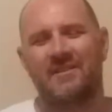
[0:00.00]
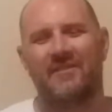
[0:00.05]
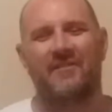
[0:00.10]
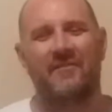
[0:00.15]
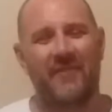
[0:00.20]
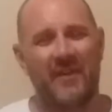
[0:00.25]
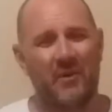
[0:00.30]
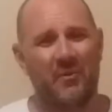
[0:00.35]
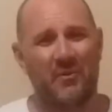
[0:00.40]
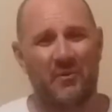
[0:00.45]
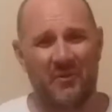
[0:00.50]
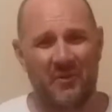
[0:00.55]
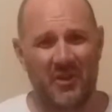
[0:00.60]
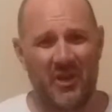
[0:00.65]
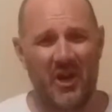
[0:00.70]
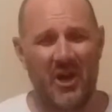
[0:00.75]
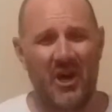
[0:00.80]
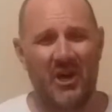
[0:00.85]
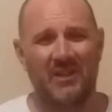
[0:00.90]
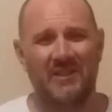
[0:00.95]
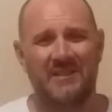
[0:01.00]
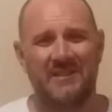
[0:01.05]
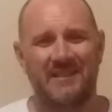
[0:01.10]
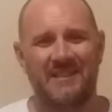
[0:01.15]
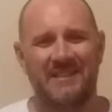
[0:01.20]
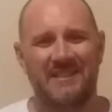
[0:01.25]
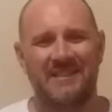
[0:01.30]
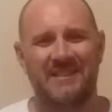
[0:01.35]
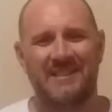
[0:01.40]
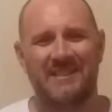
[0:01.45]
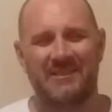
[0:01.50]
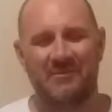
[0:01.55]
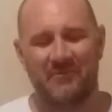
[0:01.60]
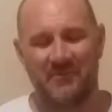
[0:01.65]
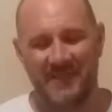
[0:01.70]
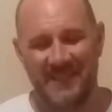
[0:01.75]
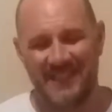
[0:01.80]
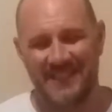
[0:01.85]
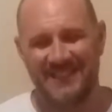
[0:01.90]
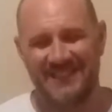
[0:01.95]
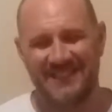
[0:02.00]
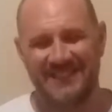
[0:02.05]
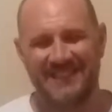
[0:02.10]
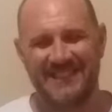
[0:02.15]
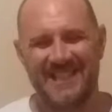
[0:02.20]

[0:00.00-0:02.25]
Federal law, well,